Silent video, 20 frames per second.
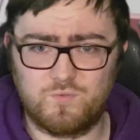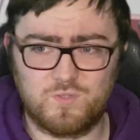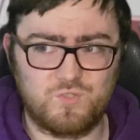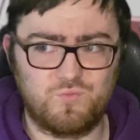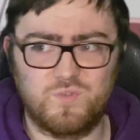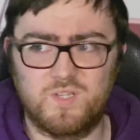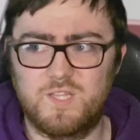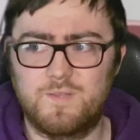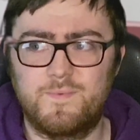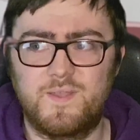which
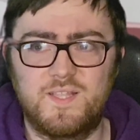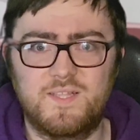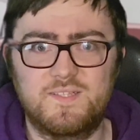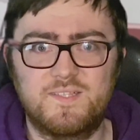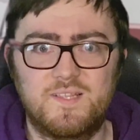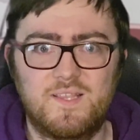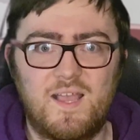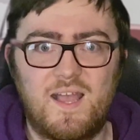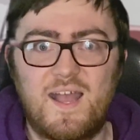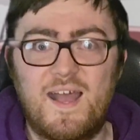really
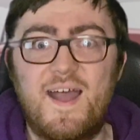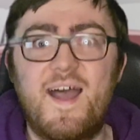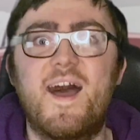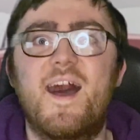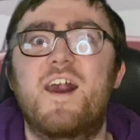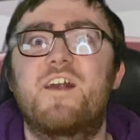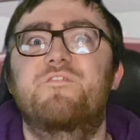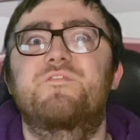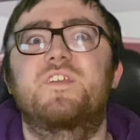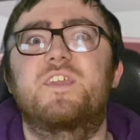means a
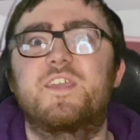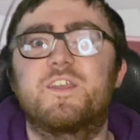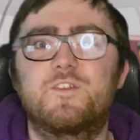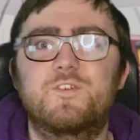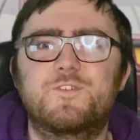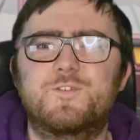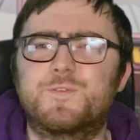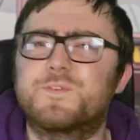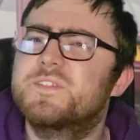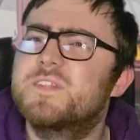half gear,
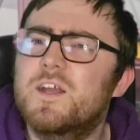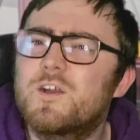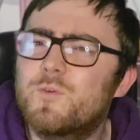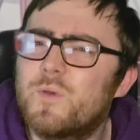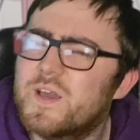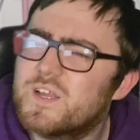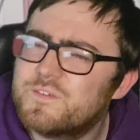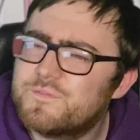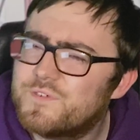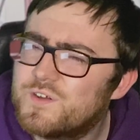so it's not
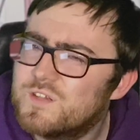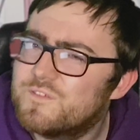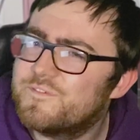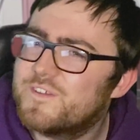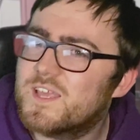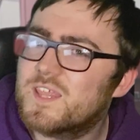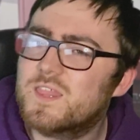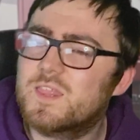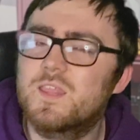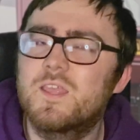quite a full
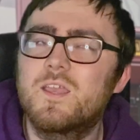fit,